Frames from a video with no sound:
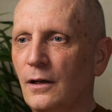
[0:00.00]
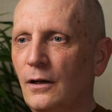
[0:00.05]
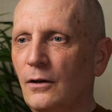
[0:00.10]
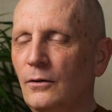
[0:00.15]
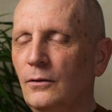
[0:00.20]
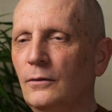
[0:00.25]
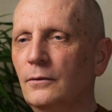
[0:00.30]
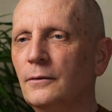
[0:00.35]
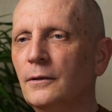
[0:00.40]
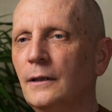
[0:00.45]
you
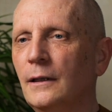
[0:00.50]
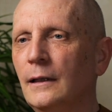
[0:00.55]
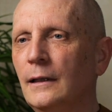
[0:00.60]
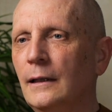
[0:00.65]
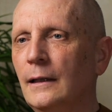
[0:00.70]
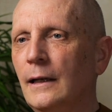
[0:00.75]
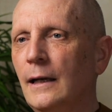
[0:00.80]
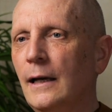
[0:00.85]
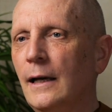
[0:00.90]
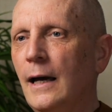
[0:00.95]
know,
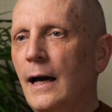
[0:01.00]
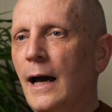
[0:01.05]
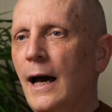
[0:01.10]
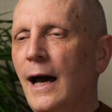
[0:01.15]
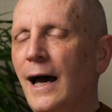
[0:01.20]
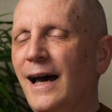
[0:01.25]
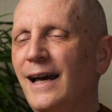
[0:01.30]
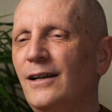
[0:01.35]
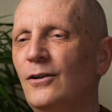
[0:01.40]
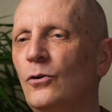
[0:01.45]

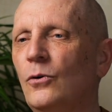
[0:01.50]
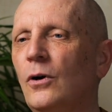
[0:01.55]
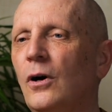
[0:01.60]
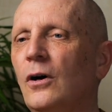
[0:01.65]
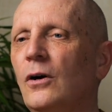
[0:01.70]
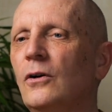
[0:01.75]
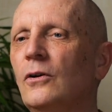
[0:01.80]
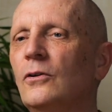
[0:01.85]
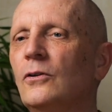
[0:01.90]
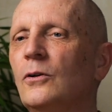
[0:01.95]
I know
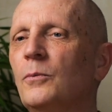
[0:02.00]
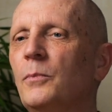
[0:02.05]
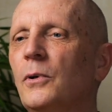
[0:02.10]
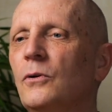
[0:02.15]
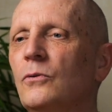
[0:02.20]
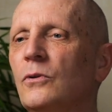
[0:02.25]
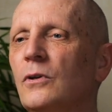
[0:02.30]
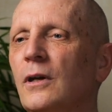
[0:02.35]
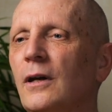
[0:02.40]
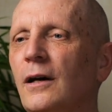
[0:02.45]
all
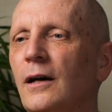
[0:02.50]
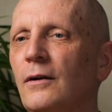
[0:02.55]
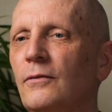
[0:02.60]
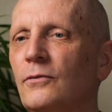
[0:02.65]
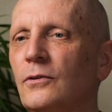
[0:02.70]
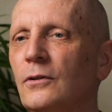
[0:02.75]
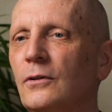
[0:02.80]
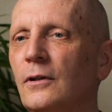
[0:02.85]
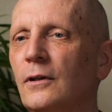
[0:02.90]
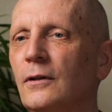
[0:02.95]
about the
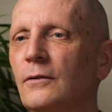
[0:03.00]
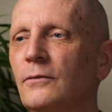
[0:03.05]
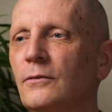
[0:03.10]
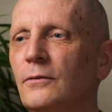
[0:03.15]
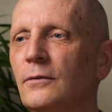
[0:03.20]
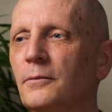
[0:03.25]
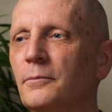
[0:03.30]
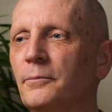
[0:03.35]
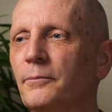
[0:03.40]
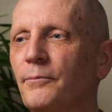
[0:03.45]

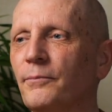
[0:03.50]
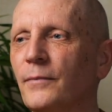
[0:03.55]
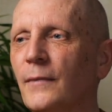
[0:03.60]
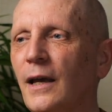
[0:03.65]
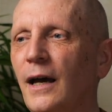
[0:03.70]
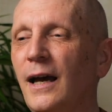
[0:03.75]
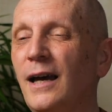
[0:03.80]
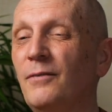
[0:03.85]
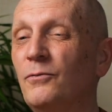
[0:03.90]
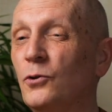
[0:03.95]
afterlife.
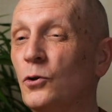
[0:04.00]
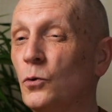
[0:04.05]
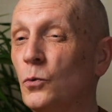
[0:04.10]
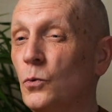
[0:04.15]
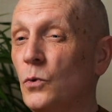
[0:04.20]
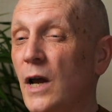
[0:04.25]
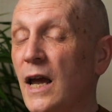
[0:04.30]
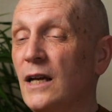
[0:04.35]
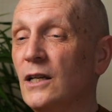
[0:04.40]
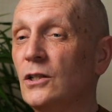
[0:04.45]
I have
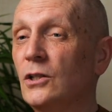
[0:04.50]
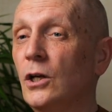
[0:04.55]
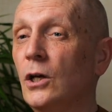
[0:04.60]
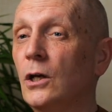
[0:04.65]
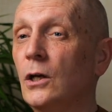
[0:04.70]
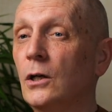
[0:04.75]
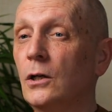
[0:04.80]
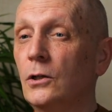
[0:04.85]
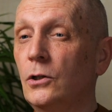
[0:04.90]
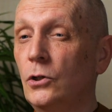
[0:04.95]
direct
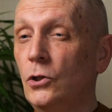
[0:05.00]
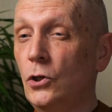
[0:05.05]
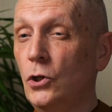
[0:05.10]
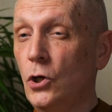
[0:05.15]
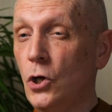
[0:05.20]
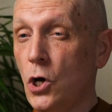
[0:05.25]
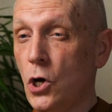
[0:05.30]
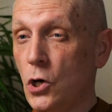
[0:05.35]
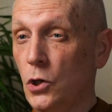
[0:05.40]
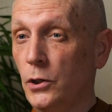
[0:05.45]

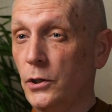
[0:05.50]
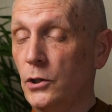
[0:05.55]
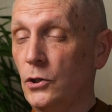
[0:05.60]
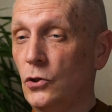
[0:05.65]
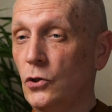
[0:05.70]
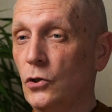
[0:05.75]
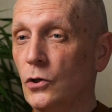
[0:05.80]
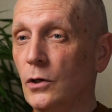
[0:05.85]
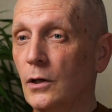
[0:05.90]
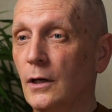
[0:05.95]

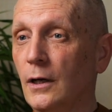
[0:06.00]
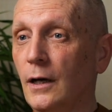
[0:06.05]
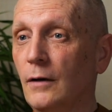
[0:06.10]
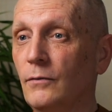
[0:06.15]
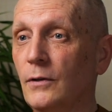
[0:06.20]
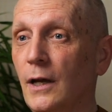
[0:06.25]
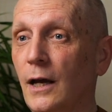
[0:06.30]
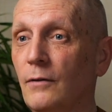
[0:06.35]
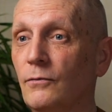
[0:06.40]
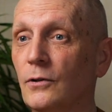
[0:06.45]
knowledge of
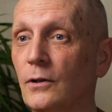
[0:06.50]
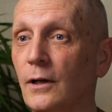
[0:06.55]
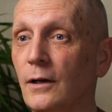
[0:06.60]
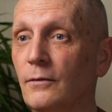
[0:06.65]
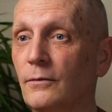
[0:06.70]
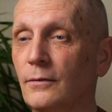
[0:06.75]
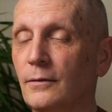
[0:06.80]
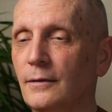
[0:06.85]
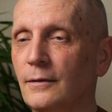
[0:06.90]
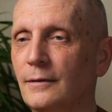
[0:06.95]
the
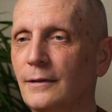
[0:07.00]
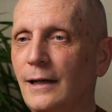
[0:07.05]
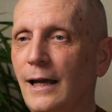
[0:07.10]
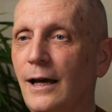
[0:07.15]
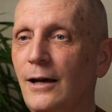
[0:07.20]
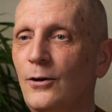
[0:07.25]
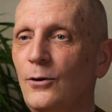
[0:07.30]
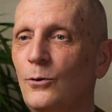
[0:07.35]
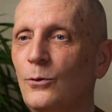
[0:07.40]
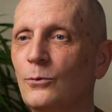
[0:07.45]
afterlife.
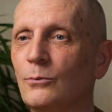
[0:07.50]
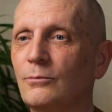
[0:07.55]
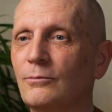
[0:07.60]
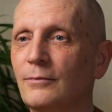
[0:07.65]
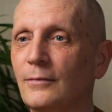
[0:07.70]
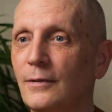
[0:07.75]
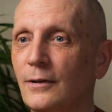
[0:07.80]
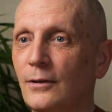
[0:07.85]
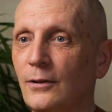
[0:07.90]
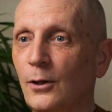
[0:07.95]
Now
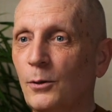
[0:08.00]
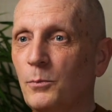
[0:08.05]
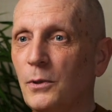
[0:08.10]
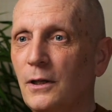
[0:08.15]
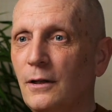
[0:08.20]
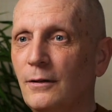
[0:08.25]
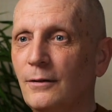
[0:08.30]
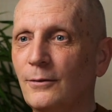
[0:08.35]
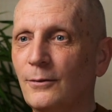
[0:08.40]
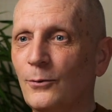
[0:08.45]
they'll
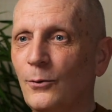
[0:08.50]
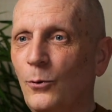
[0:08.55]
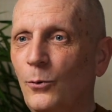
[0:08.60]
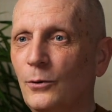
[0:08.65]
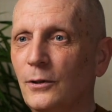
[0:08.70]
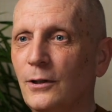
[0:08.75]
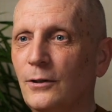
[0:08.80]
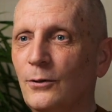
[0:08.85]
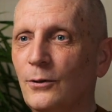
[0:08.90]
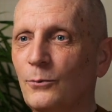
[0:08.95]
be
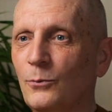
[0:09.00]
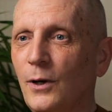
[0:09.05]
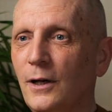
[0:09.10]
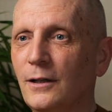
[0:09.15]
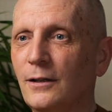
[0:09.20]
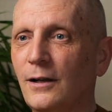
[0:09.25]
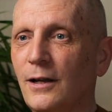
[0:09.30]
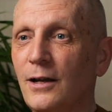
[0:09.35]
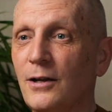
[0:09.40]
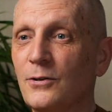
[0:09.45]
holding their
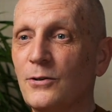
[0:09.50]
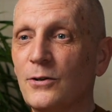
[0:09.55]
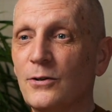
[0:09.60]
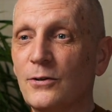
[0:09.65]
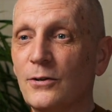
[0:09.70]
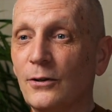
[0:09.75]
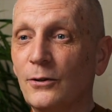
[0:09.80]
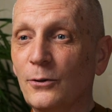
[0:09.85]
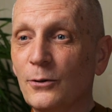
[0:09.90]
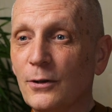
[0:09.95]
wine
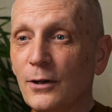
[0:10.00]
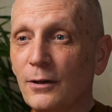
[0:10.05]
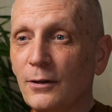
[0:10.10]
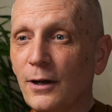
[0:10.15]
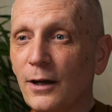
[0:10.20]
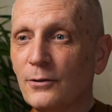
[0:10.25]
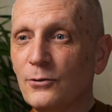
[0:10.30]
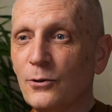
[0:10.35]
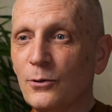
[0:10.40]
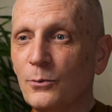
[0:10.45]
glasses and looking
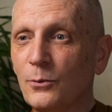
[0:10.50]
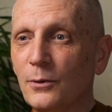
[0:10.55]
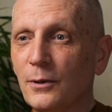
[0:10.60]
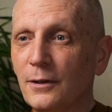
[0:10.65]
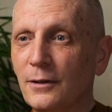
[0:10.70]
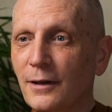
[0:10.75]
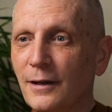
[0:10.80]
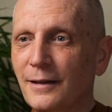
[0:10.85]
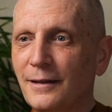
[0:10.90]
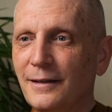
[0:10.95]
at you. What?
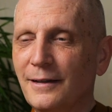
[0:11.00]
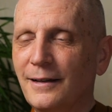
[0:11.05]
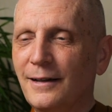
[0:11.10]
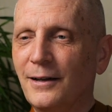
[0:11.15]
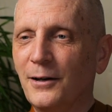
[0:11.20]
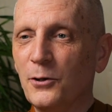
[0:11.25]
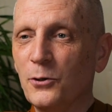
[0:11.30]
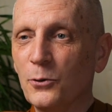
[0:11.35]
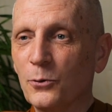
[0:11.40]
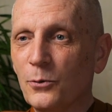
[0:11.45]

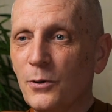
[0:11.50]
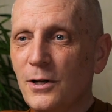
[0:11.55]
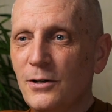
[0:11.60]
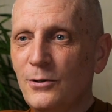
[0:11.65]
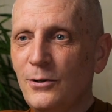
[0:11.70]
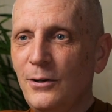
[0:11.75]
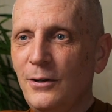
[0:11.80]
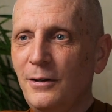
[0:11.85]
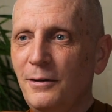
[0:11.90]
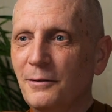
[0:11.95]
Are you
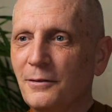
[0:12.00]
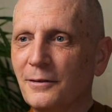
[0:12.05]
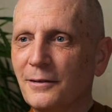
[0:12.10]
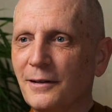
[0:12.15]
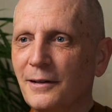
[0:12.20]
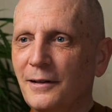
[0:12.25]
crazy?